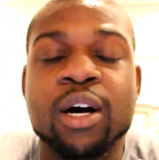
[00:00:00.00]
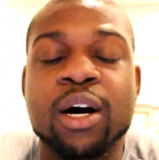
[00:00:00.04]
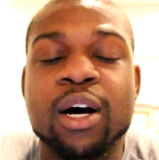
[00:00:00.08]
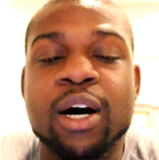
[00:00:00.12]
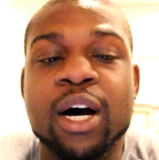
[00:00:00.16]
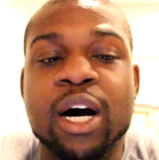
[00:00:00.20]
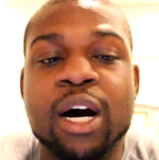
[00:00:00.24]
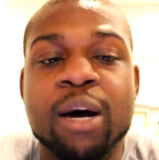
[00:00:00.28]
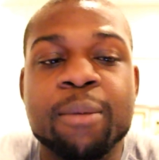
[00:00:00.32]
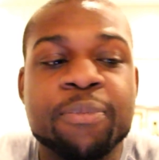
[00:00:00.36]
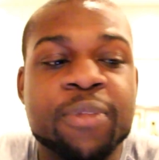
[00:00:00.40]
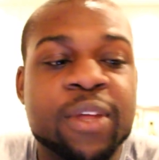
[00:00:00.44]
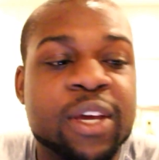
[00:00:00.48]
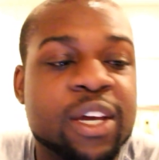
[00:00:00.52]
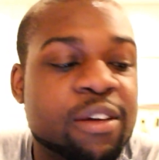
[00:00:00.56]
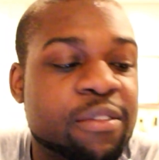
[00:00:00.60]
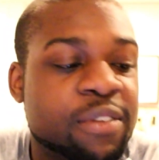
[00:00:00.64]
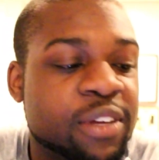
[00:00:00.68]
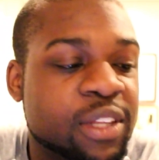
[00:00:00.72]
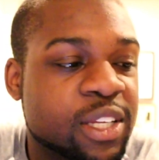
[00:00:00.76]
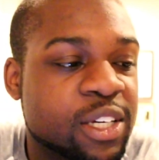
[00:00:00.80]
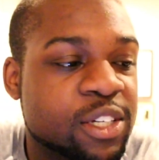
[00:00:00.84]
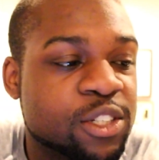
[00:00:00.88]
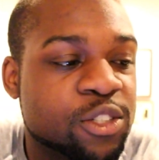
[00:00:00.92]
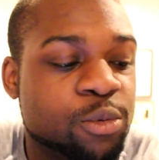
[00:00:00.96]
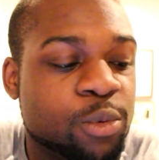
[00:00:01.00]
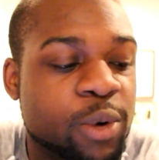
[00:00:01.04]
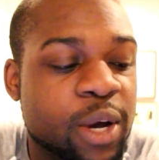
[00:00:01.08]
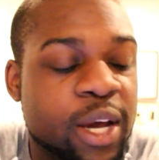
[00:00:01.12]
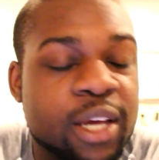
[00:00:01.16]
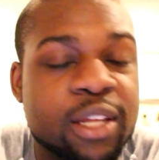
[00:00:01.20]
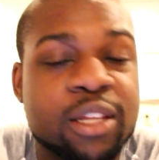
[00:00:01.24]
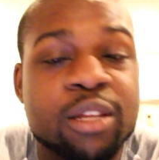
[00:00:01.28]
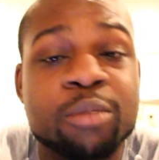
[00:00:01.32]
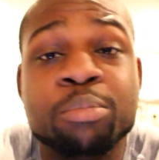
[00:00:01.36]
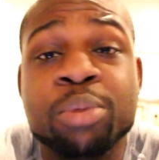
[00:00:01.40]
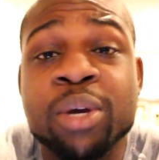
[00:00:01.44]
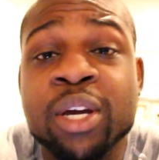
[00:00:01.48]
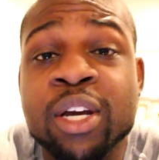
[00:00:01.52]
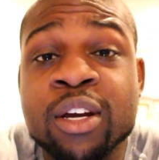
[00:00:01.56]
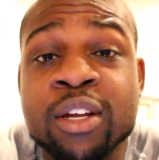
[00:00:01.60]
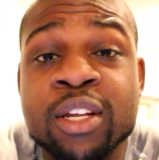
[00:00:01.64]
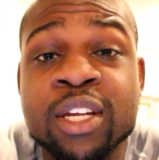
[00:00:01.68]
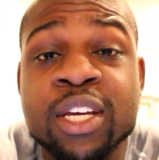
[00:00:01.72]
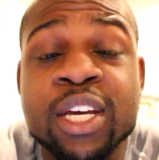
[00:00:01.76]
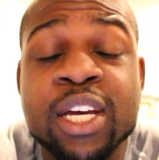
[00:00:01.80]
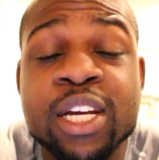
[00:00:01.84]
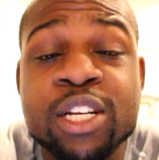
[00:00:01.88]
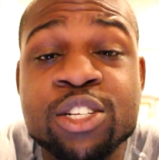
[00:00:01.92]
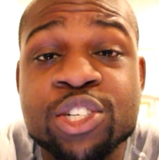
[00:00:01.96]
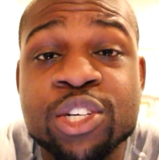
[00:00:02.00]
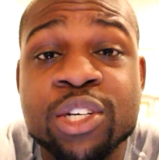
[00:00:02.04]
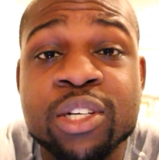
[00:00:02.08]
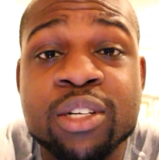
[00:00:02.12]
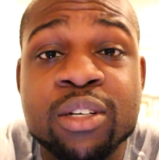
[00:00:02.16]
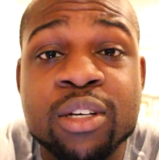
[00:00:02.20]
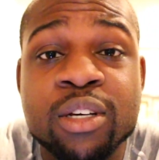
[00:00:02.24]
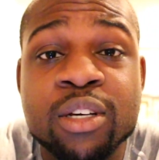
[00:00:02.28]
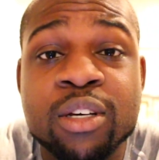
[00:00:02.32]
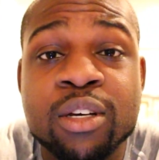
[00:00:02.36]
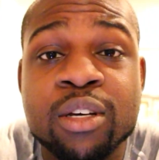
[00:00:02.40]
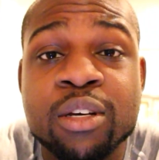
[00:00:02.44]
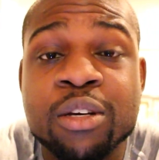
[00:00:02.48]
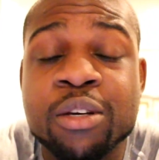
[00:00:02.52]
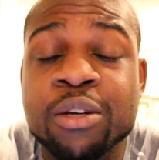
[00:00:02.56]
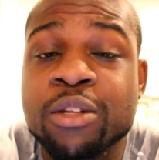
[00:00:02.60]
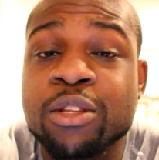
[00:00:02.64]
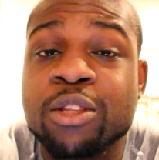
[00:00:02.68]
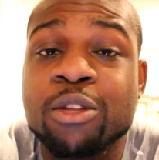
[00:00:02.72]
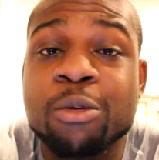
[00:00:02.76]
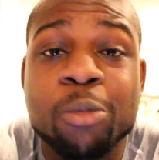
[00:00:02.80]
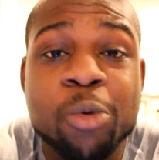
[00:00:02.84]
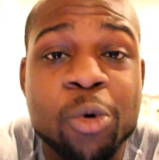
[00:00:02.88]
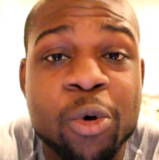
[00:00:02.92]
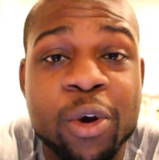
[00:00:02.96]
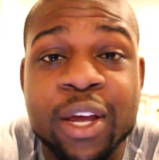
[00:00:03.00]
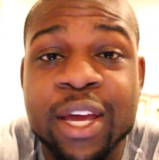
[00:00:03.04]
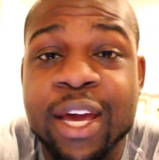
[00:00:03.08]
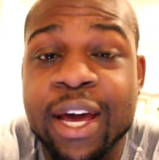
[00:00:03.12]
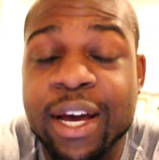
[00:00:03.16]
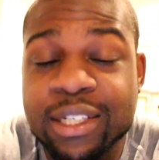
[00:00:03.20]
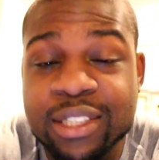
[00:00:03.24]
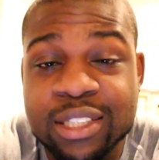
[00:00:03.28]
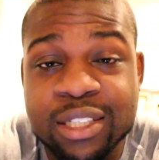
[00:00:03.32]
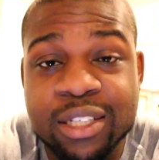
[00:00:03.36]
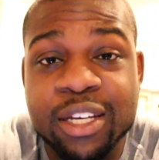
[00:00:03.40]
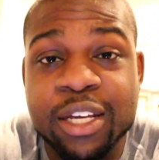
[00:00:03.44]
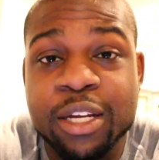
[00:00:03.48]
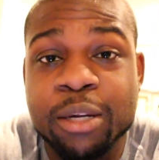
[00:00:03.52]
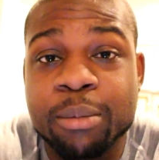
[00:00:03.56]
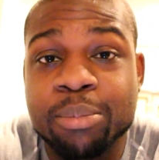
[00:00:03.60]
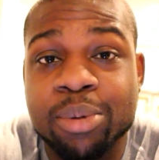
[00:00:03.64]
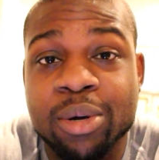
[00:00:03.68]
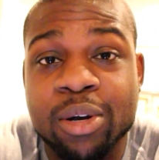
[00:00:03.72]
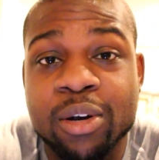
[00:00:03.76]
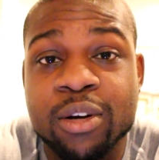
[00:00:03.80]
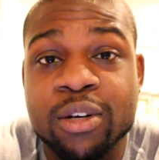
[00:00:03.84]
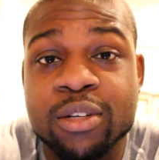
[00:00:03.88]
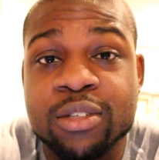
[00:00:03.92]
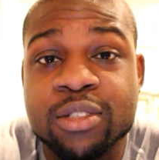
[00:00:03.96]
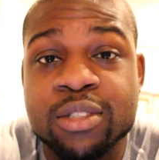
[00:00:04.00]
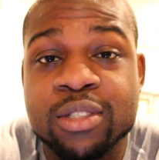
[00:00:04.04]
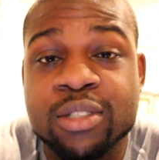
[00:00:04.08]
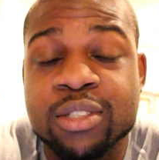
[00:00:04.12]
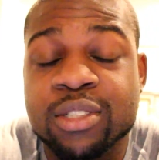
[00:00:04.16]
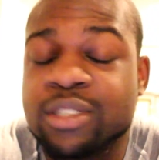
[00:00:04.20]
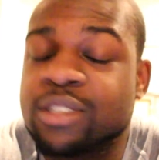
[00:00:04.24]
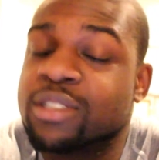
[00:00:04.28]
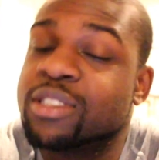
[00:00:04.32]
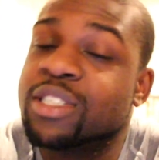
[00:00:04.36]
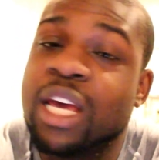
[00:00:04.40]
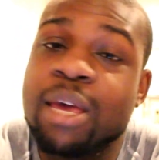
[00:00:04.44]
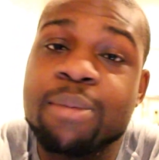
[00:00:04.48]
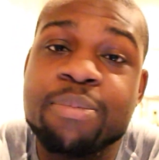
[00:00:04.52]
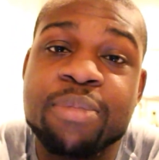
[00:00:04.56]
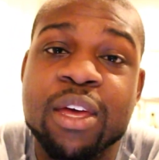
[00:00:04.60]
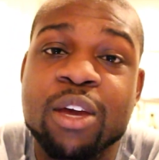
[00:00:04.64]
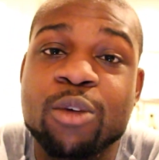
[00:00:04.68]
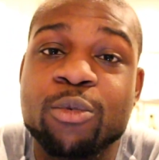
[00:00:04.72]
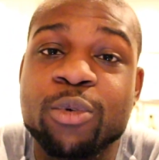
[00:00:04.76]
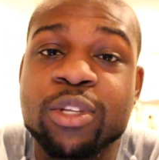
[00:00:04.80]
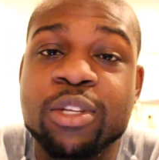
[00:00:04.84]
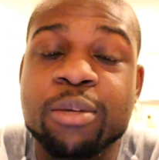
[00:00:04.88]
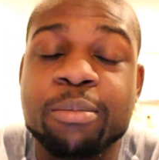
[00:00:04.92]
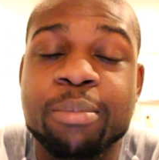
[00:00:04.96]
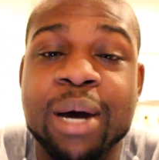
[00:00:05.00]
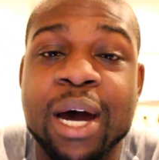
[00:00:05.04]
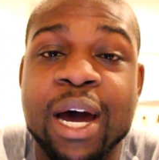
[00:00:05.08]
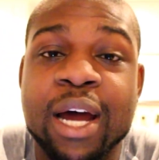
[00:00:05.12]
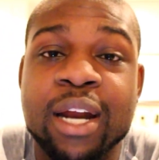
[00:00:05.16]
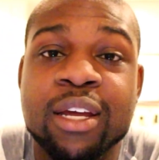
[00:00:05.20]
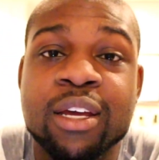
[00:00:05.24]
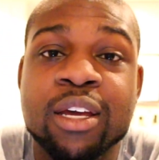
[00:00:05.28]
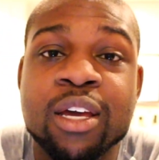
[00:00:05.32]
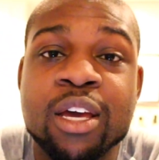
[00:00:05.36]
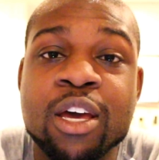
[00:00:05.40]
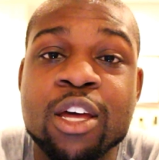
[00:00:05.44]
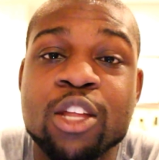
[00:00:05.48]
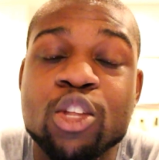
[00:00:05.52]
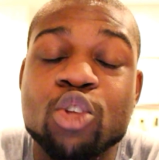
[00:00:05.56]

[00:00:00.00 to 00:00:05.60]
Um, think of it this way. The bigger the engine, the more gasoline it burns. Same thing with the body.